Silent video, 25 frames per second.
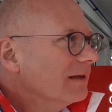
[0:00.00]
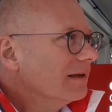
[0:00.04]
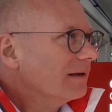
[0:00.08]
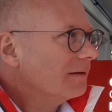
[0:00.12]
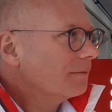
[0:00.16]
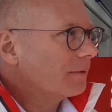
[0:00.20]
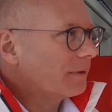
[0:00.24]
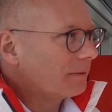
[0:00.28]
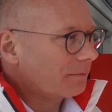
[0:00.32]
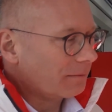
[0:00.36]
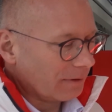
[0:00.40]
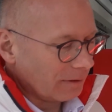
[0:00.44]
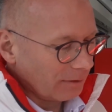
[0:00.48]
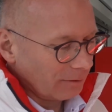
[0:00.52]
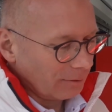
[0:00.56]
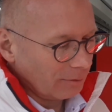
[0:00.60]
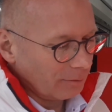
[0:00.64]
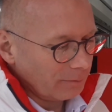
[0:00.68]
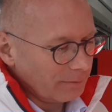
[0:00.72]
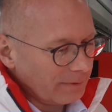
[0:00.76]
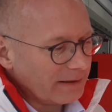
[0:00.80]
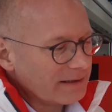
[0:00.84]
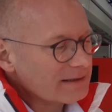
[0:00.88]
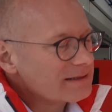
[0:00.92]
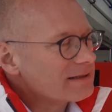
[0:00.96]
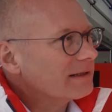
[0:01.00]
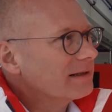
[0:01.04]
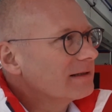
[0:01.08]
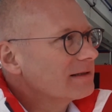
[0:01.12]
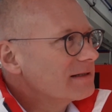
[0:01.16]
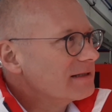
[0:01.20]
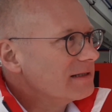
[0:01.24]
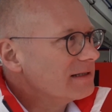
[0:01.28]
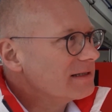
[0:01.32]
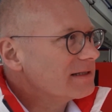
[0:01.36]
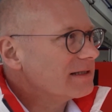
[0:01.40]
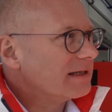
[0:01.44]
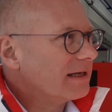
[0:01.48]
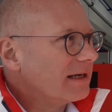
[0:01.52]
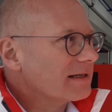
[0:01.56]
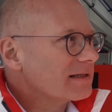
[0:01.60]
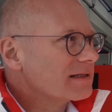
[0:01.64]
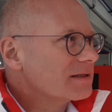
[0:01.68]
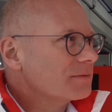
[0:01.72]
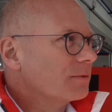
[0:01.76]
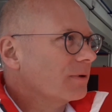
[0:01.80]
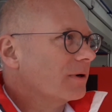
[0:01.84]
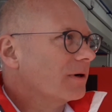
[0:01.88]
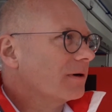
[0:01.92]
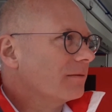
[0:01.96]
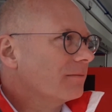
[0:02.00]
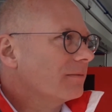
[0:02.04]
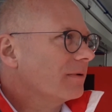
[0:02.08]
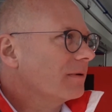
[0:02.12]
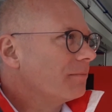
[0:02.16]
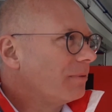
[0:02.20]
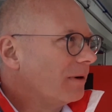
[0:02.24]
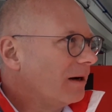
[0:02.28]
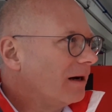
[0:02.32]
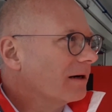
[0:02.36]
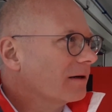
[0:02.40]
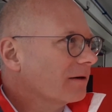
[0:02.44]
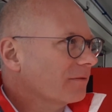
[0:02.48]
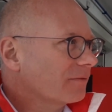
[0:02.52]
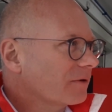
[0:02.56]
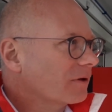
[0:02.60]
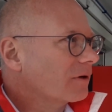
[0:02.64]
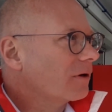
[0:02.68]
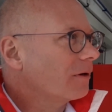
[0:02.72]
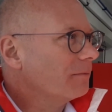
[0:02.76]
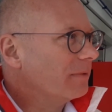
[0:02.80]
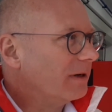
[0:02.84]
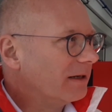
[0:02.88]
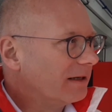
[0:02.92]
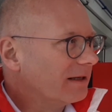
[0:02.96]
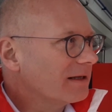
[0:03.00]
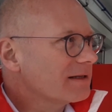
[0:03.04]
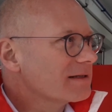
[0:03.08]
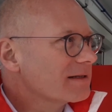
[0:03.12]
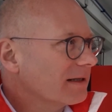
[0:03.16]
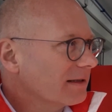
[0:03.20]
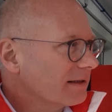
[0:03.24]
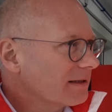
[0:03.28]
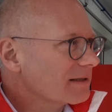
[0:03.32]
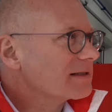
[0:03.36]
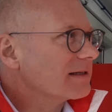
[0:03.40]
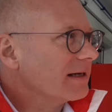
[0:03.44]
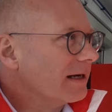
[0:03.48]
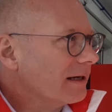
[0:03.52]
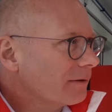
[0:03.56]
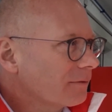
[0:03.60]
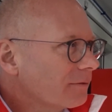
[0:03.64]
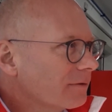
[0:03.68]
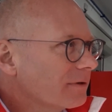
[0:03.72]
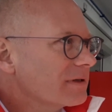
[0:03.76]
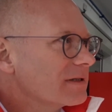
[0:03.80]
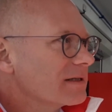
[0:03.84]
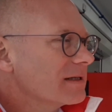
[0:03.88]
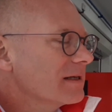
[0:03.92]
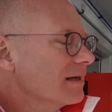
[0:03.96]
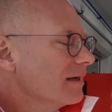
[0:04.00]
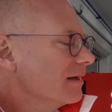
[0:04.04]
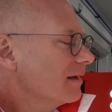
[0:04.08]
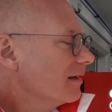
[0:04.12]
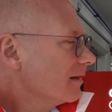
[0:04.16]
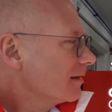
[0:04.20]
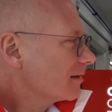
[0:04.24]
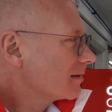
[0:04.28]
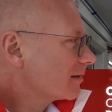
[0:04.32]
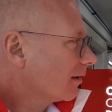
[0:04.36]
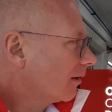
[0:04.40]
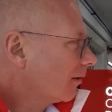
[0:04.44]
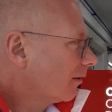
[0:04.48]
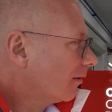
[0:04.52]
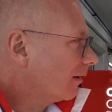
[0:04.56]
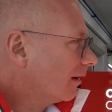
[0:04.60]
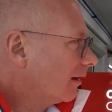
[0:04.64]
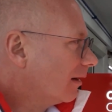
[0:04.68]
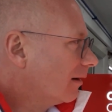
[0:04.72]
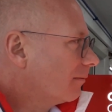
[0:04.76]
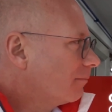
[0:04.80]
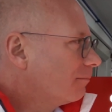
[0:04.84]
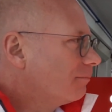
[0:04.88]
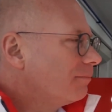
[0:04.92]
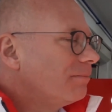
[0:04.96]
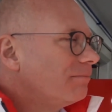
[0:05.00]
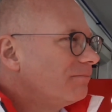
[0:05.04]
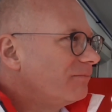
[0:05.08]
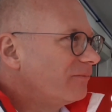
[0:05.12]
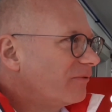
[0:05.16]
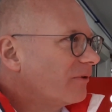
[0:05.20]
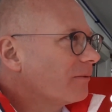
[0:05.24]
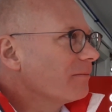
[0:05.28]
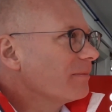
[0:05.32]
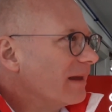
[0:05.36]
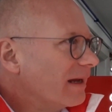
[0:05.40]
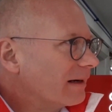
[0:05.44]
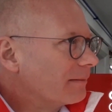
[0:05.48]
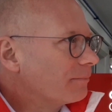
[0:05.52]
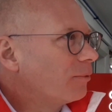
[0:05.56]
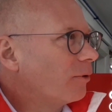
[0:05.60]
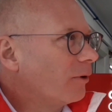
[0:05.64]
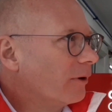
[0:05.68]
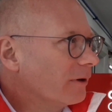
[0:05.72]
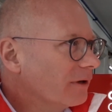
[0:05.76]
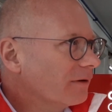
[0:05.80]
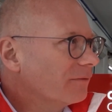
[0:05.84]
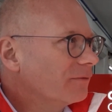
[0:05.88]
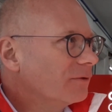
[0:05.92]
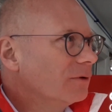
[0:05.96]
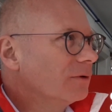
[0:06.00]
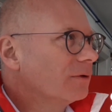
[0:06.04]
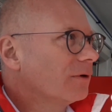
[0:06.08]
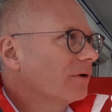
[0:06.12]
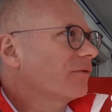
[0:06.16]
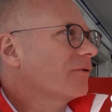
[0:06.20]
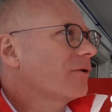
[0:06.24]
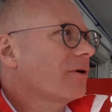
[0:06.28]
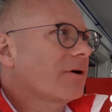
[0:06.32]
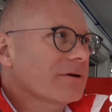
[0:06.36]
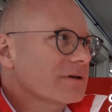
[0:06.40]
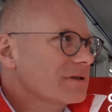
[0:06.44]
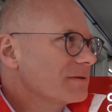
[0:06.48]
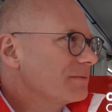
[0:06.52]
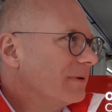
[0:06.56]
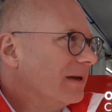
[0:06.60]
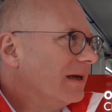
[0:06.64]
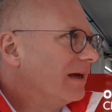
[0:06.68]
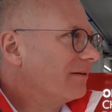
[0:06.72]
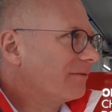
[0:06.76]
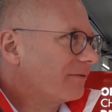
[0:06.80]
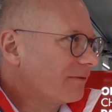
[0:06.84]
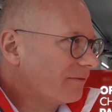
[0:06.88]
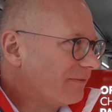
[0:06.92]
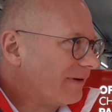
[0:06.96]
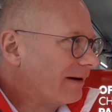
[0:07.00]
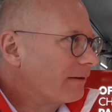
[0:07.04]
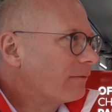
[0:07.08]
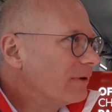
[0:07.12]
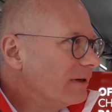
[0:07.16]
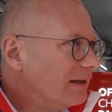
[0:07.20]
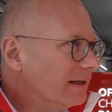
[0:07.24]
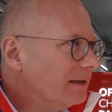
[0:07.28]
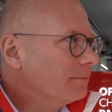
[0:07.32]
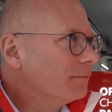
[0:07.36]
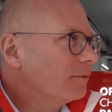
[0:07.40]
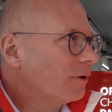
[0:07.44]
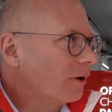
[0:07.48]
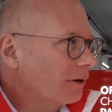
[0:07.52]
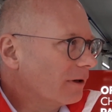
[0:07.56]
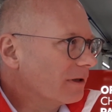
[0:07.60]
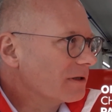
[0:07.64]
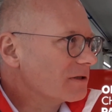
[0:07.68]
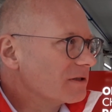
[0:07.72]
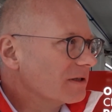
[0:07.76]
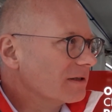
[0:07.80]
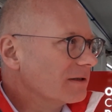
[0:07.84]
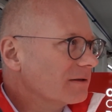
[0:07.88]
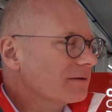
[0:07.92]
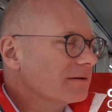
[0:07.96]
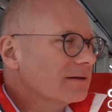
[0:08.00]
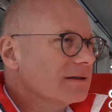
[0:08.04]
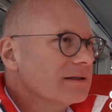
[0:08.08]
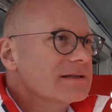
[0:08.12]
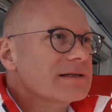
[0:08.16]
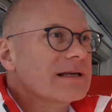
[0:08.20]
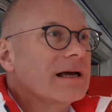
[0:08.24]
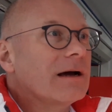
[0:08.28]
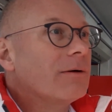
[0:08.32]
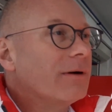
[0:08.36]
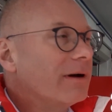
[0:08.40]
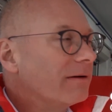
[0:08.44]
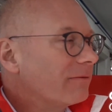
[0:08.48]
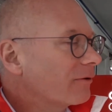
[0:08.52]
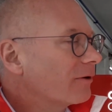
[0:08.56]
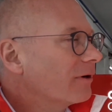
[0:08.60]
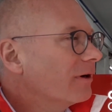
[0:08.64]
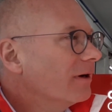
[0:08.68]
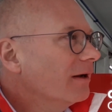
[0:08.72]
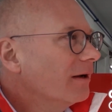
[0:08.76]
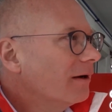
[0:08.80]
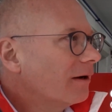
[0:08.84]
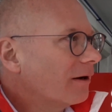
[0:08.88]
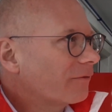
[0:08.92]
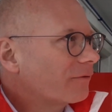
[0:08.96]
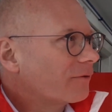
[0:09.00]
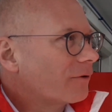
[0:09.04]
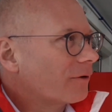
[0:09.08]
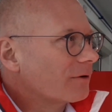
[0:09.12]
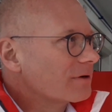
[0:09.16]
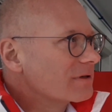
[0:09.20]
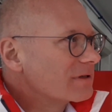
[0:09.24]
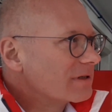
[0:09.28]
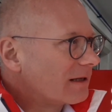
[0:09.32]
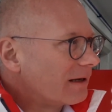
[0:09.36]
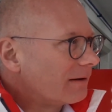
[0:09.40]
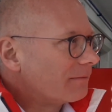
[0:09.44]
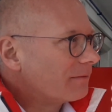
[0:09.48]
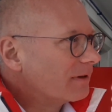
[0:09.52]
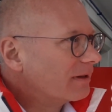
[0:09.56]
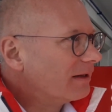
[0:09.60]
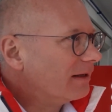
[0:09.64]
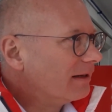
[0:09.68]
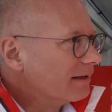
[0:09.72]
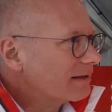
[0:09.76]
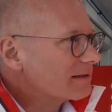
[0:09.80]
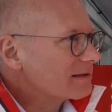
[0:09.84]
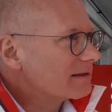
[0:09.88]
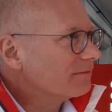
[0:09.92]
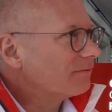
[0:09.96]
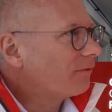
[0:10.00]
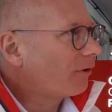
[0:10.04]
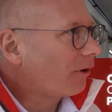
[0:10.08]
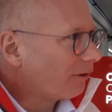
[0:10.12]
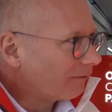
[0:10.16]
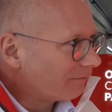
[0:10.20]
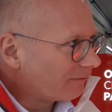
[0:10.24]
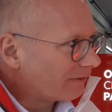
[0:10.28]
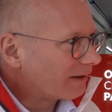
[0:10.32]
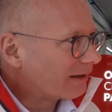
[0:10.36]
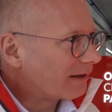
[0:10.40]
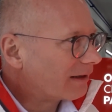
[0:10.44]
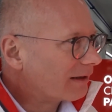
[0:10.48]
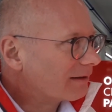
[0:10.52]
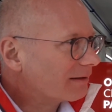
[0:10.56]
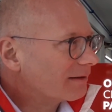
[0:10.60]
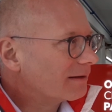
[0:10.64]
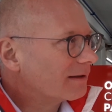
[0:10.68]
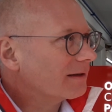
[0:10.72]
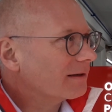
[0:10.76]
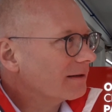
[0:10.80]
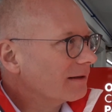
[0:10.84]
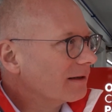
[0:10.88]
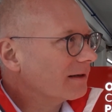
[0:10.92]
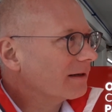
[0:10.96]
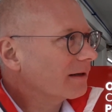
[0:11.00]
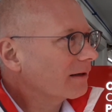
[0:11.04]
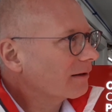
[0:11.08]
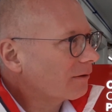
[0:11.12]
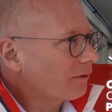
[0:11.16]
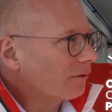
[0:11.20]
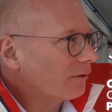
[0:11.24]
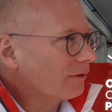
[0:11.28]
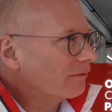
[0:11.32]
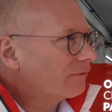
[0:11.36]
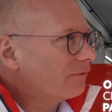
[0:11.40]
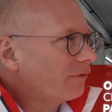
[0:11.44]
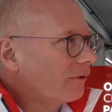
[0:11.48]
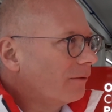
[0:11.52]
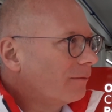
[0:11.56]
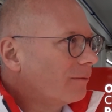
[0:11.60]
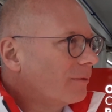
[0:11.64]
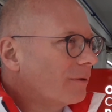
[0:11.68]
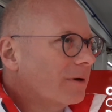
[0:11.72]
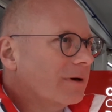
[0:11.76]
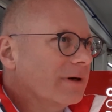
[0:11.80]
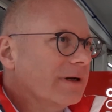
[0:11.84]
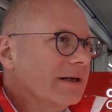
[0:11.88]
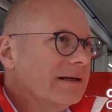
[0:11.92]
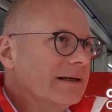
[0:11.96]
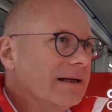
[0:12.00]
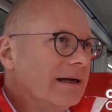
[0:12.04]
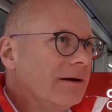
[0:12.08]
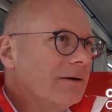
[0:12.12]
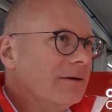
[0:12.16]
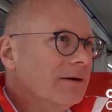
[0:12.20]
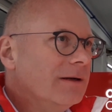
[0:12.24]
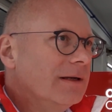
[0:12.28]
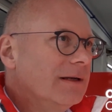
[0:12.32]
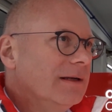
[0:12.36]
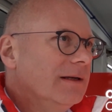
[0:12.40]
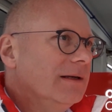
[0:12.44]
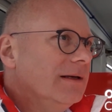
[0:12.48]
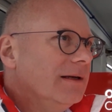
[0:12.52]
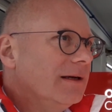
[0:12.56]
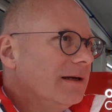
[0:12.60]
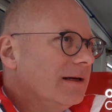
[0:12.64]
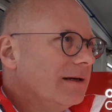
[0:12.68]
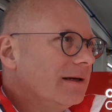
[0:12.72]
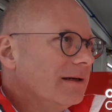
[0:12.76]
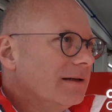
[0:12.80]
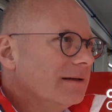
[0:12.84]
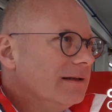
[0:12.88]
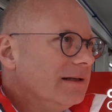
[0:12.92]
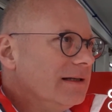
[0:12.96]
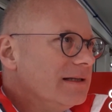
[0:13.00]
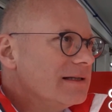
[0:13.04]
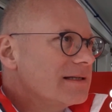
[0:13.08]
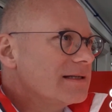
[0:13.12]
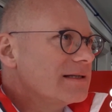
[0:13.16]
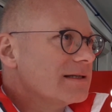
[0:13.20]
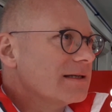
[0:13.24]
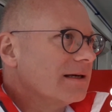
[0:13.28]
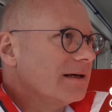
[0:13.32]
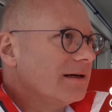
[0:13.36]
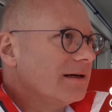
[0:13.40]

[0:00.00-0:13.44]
we're always in CCS. We're part of the committees and the standards. So from that point of view, of course, we have a very deep knowledge into this. However, of course, everything is evolving and going forward. And now these